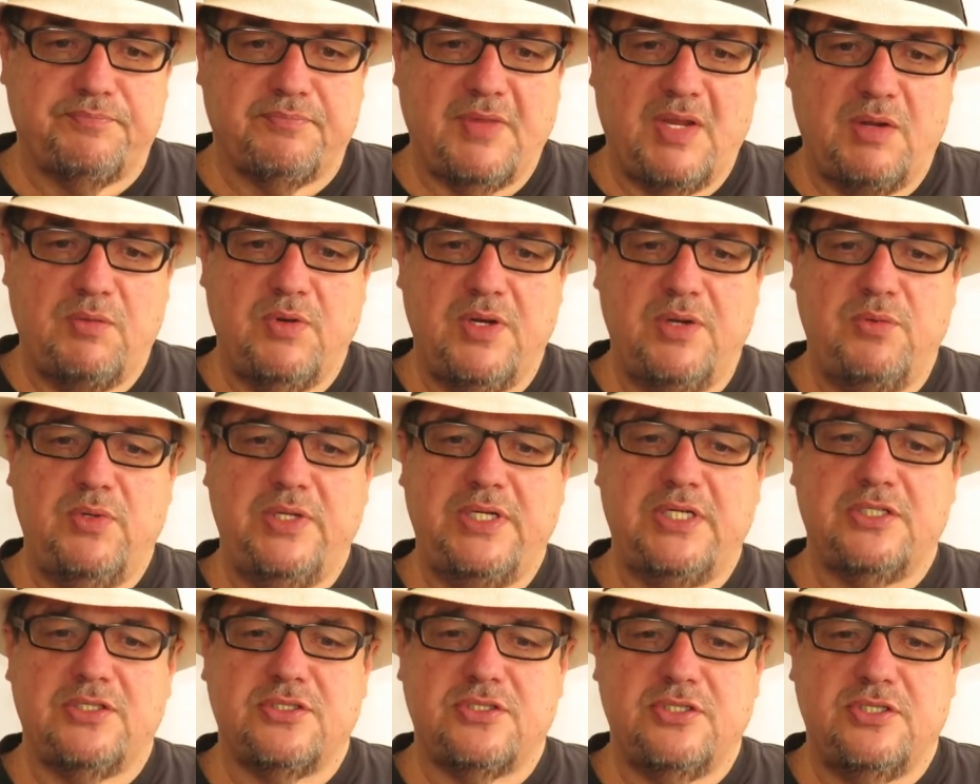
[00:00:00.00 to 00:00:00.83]
we
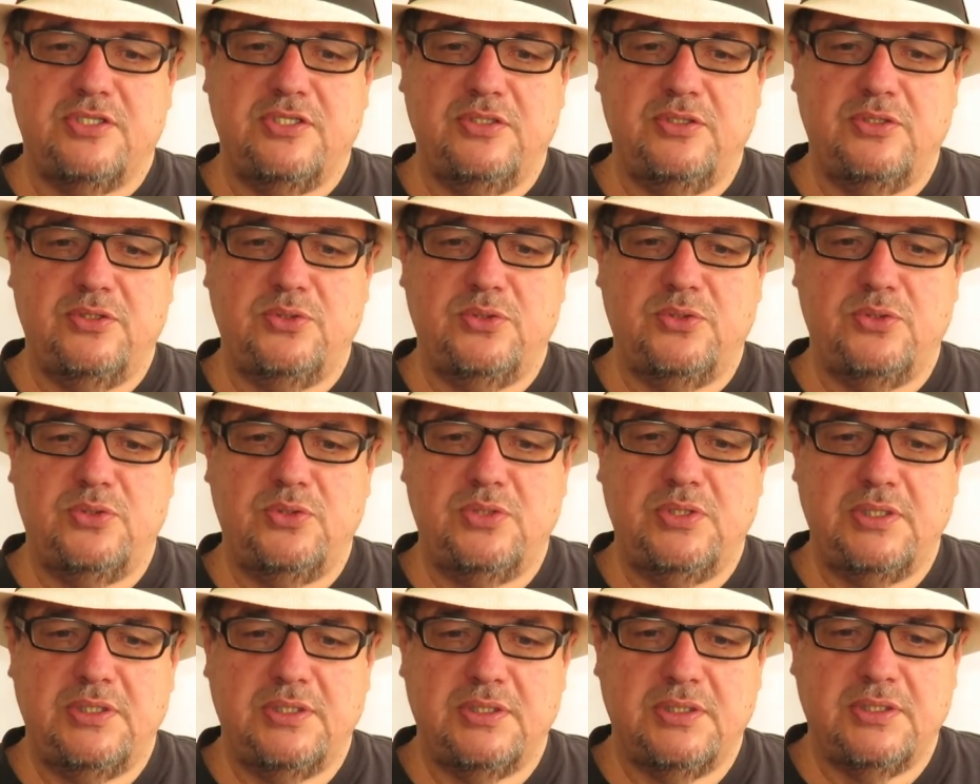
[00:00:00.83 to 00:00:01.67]
went
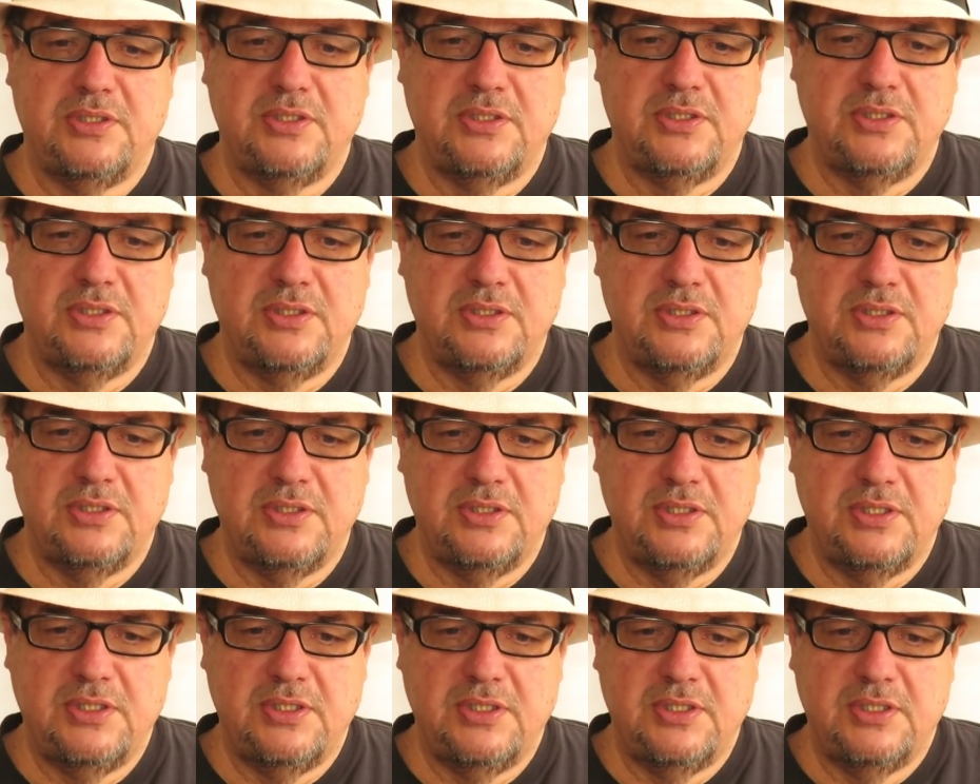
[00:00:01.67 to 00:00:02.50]
to
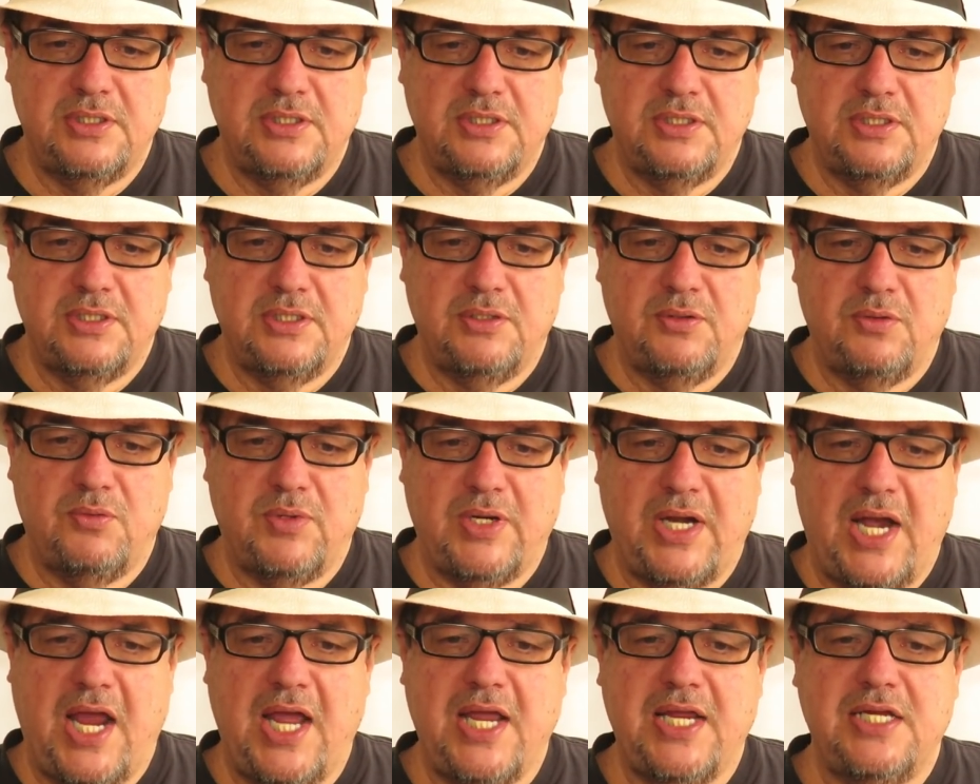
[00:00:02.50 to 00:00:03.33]

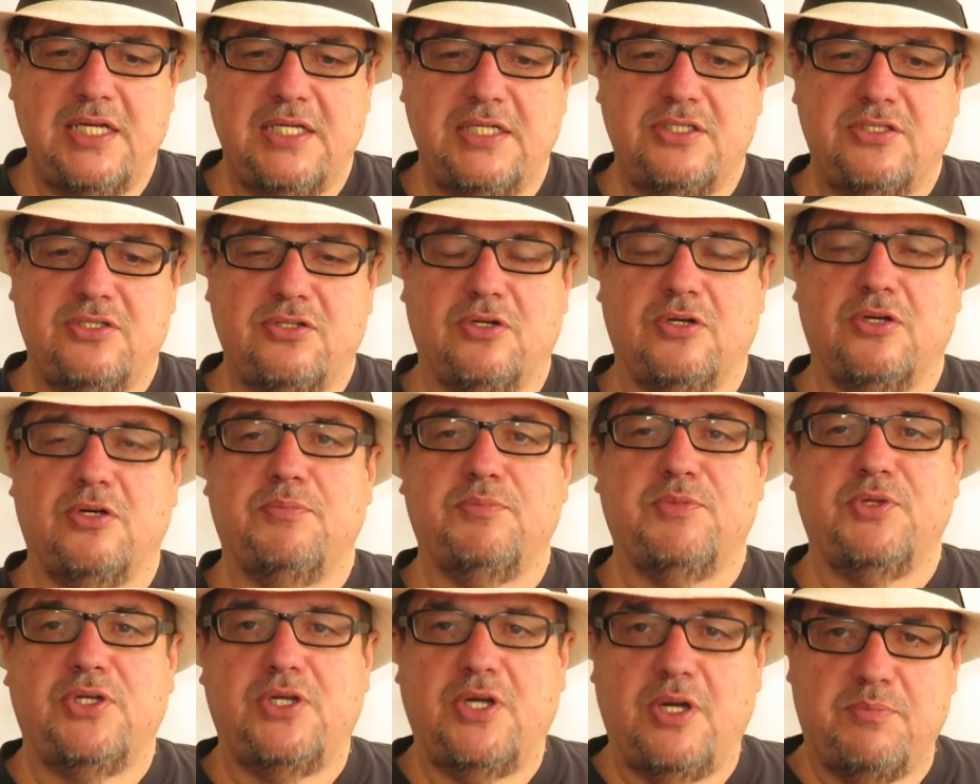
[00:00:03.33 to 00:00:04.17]
what I had termed
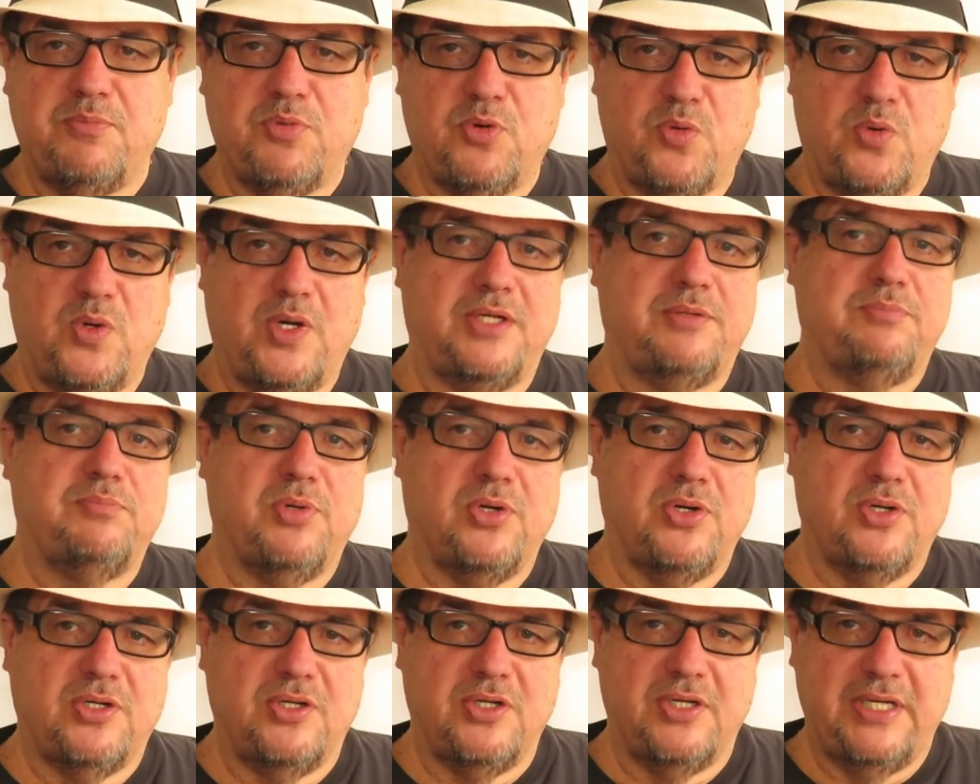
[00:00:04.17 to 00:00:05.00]
the number one
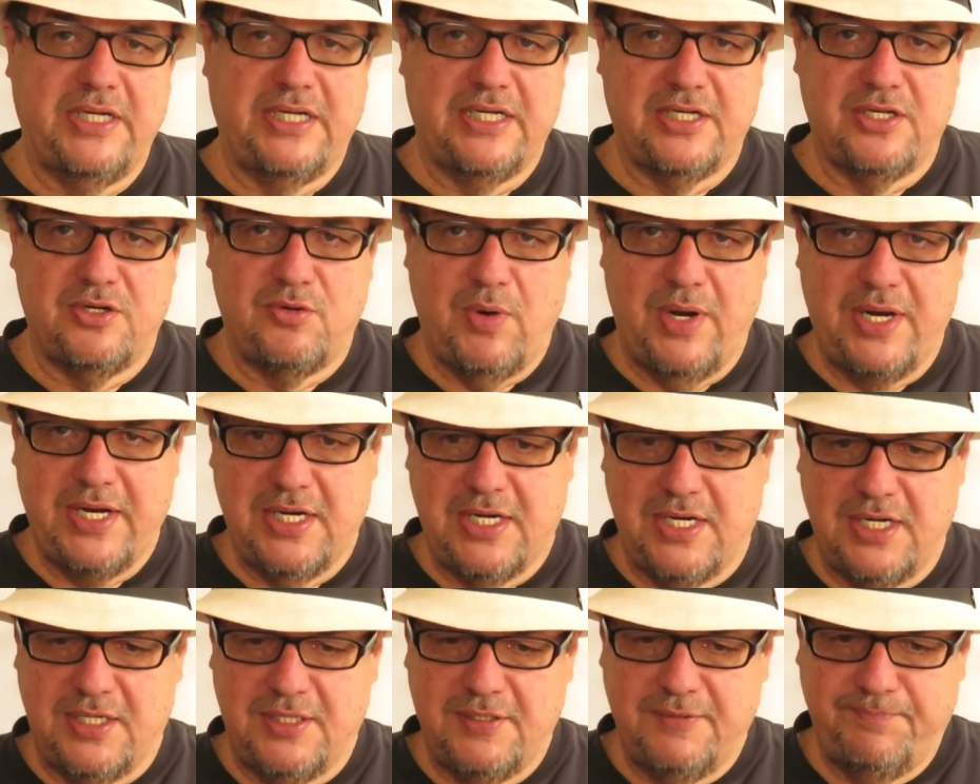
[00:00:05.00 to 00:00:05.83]
burger in
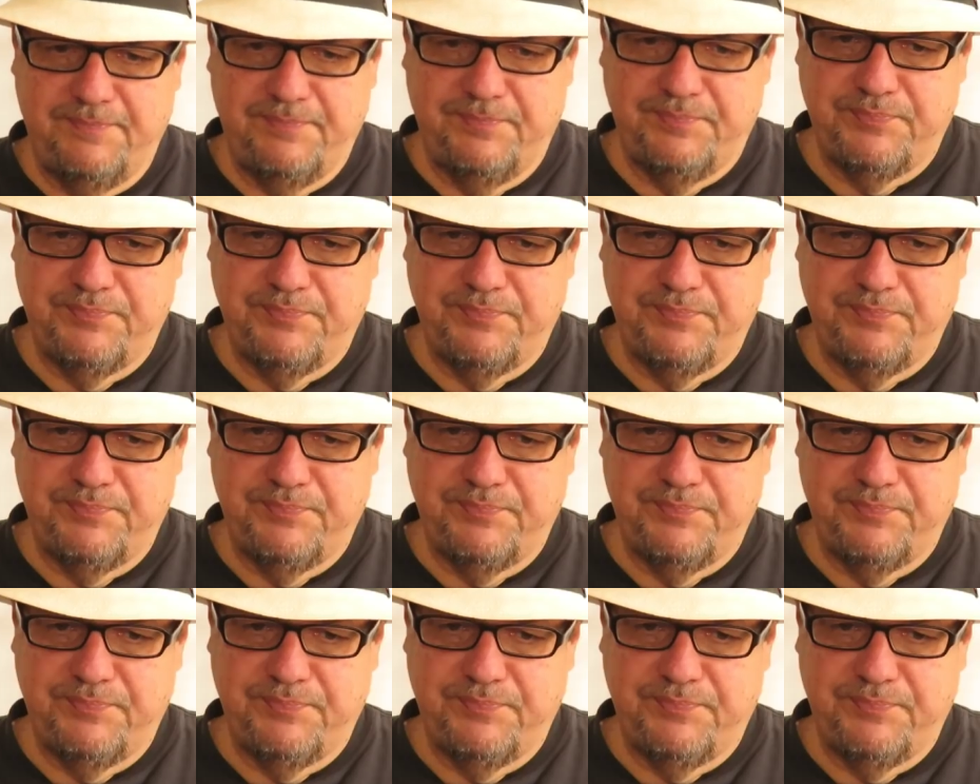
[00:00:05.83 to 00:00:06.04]
Cuenca,